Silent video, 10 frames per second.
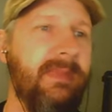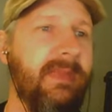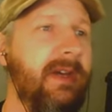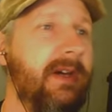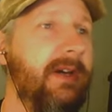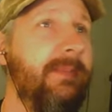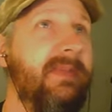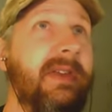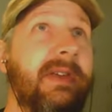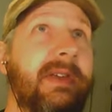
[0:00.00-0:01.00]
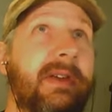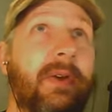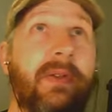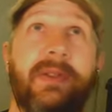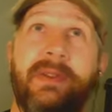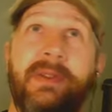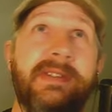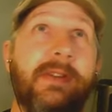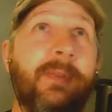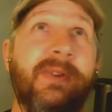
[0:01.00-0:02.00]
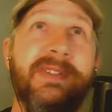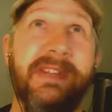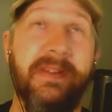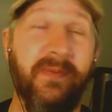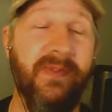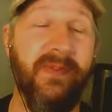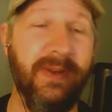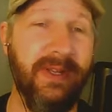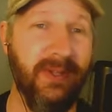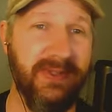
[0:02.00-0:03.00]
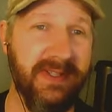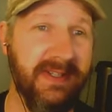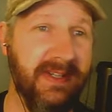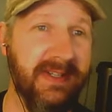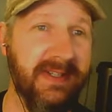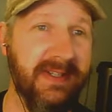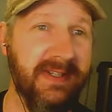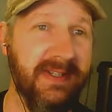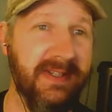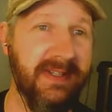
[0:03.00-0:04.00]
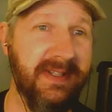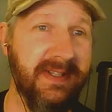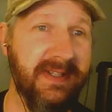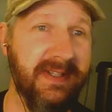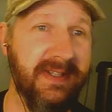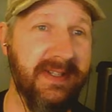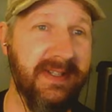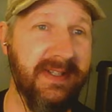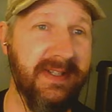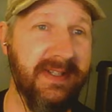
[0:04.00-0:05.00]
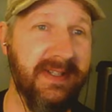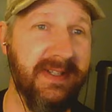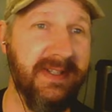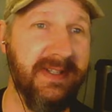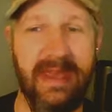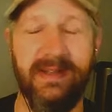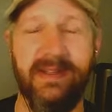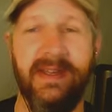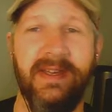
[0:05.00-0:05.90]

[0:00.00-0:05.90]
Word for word: Um, the Selmer is getting very close to done, so we'll be doing a video on the completion of that.